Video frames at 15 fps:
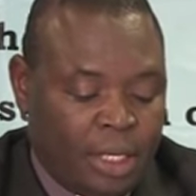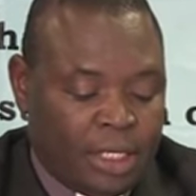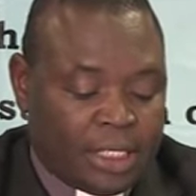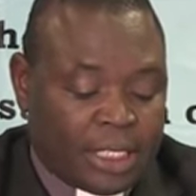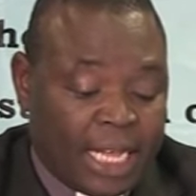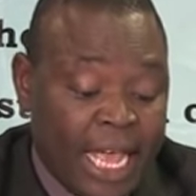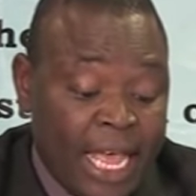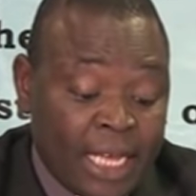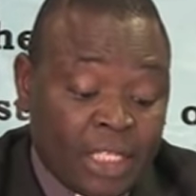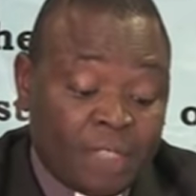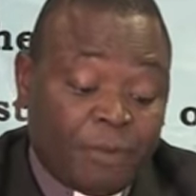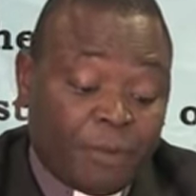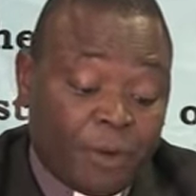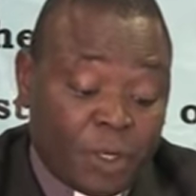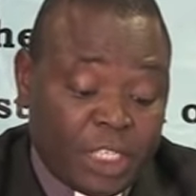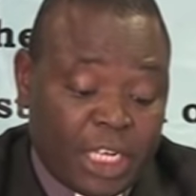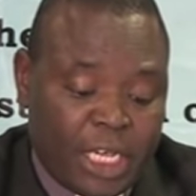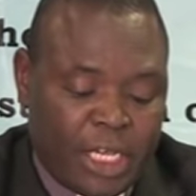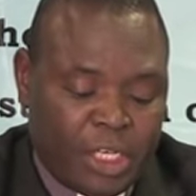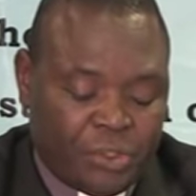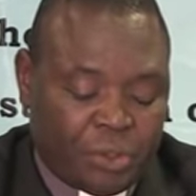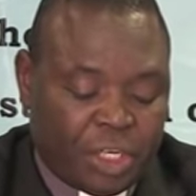Scant voter
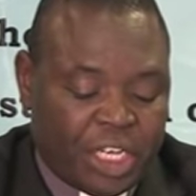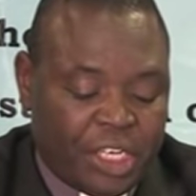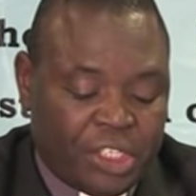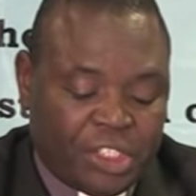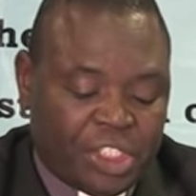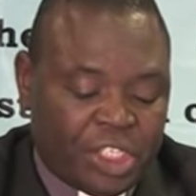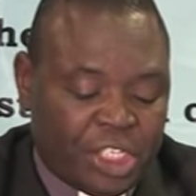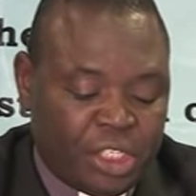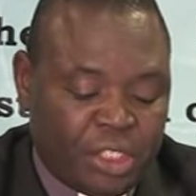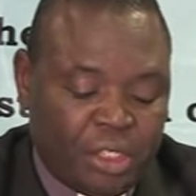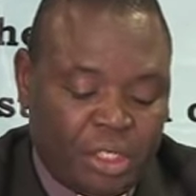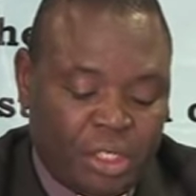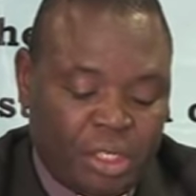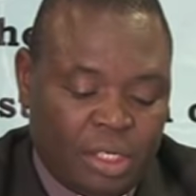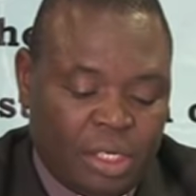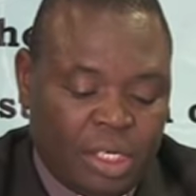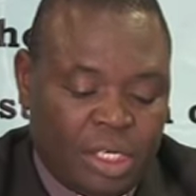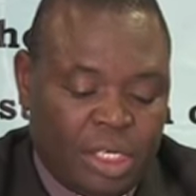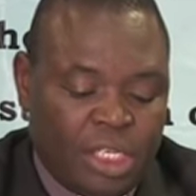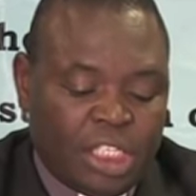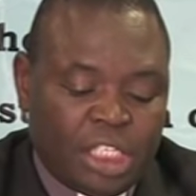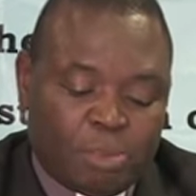education,
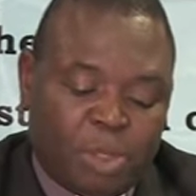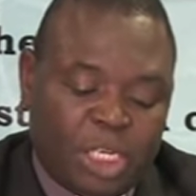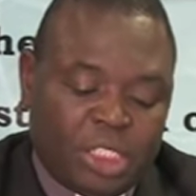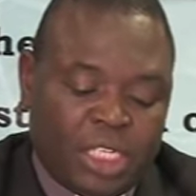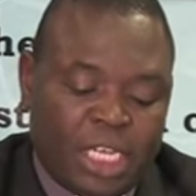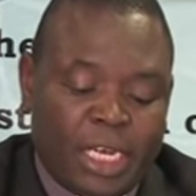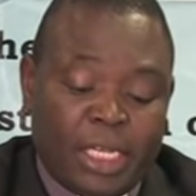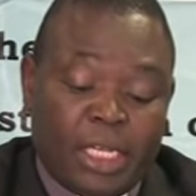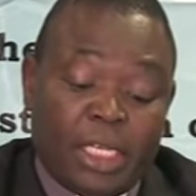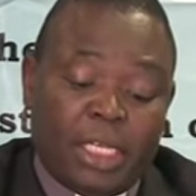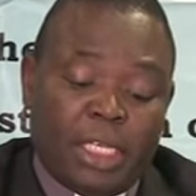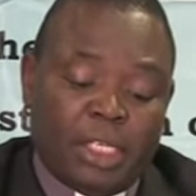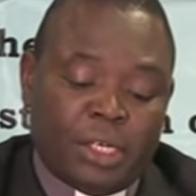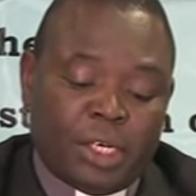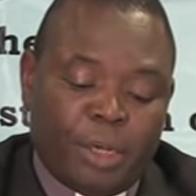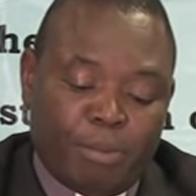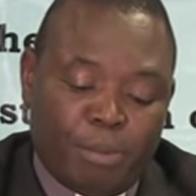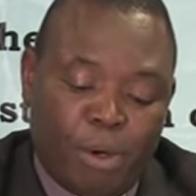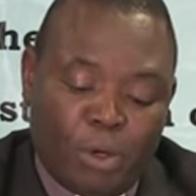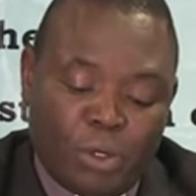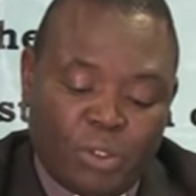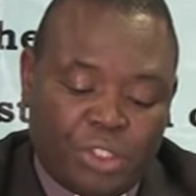especially in
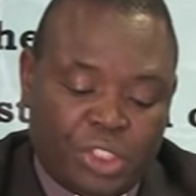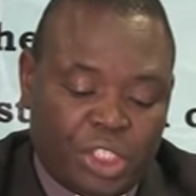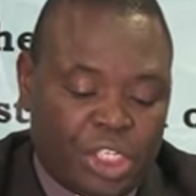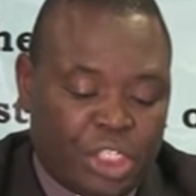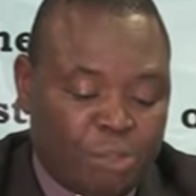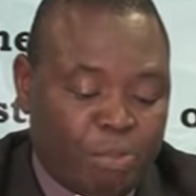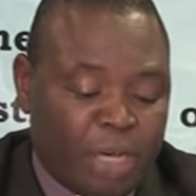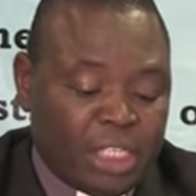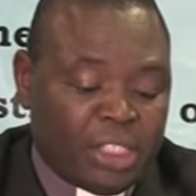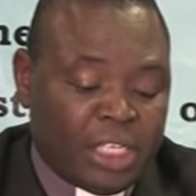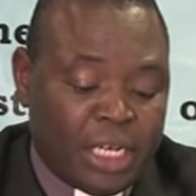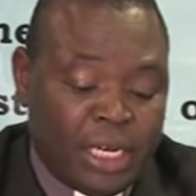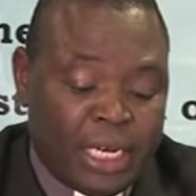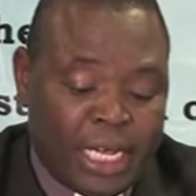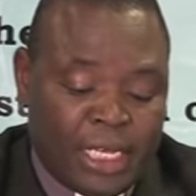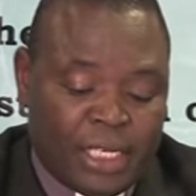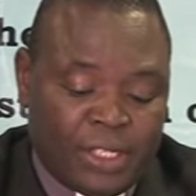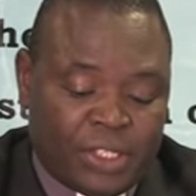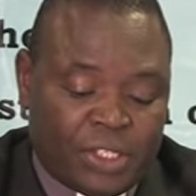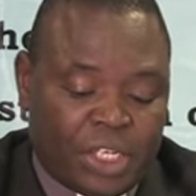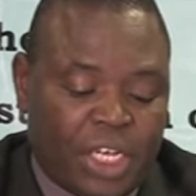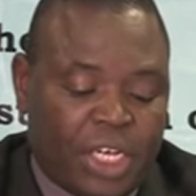remote and
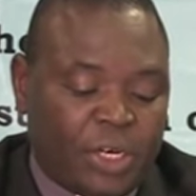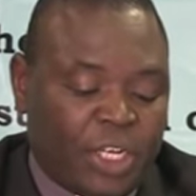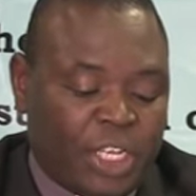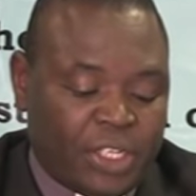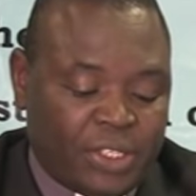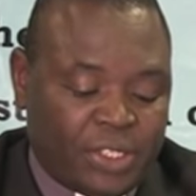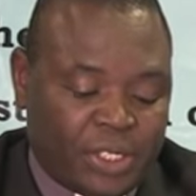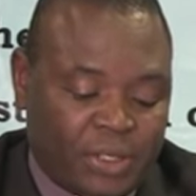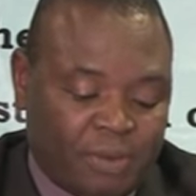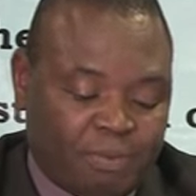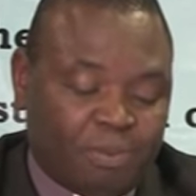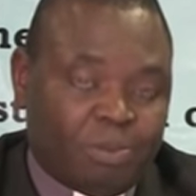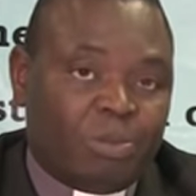marginalized areas.